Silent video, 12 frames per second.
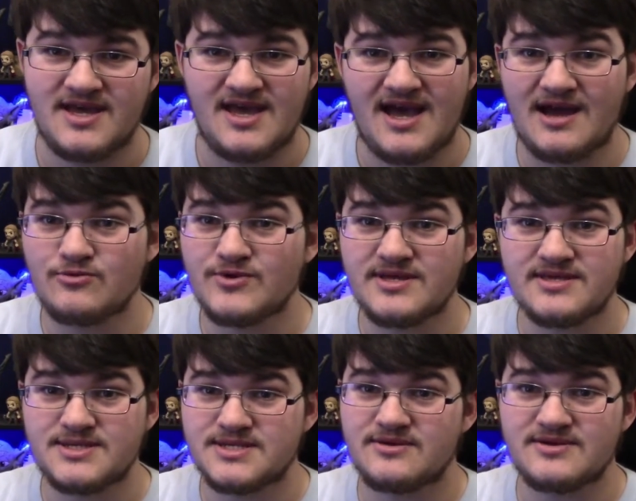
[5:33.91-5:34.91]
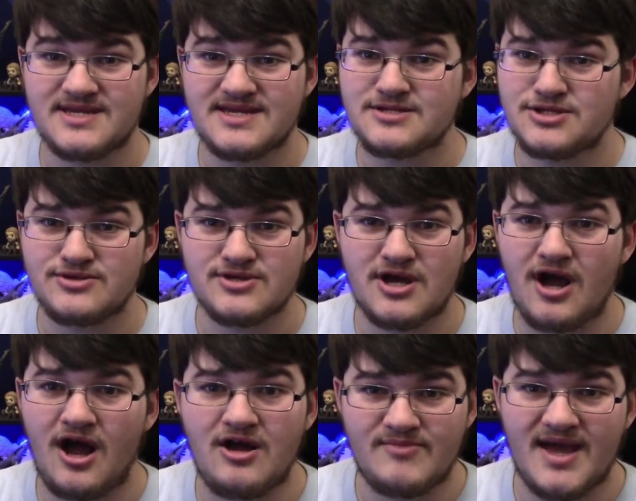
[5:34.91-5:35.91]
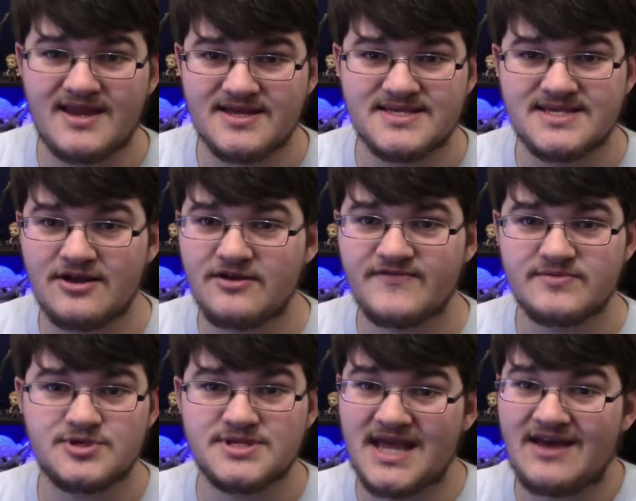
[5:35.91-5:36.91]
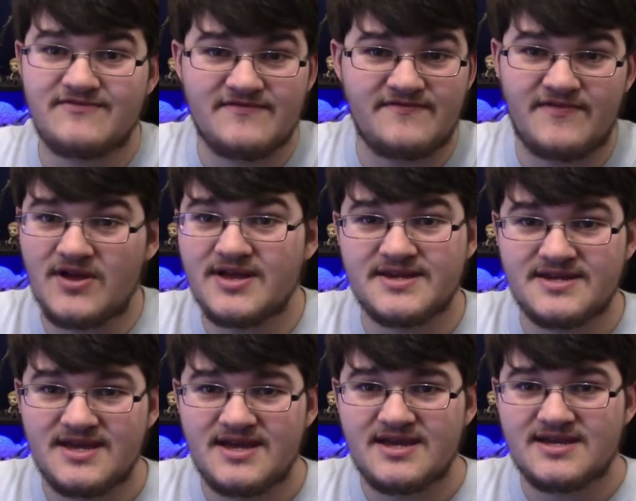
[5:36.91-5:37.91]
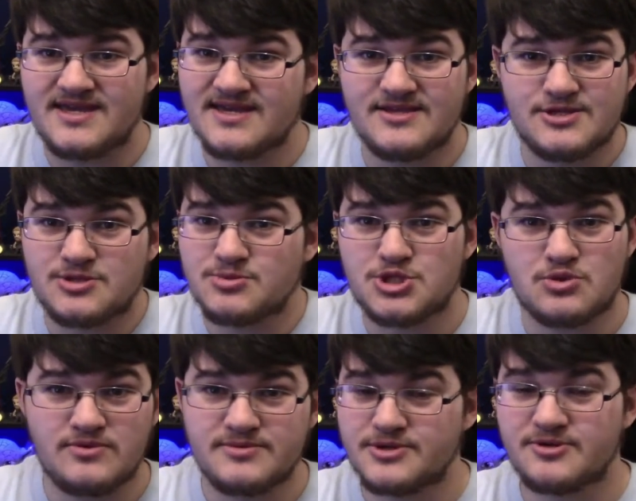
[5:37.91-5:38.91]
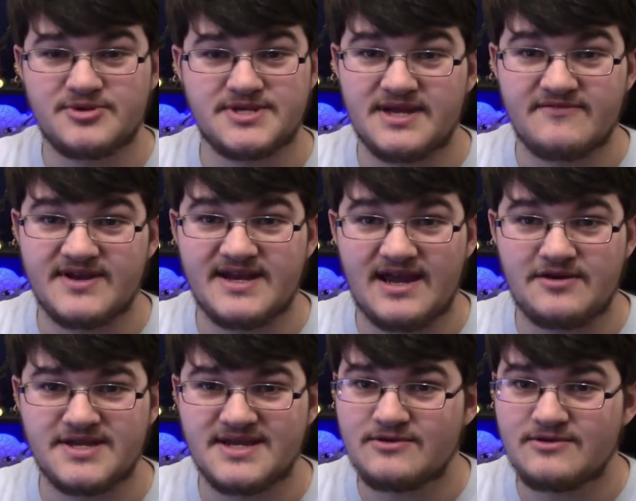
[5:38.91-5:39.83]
I really sunk into the combat itself of just having fun killing some stormtroopers every now and then.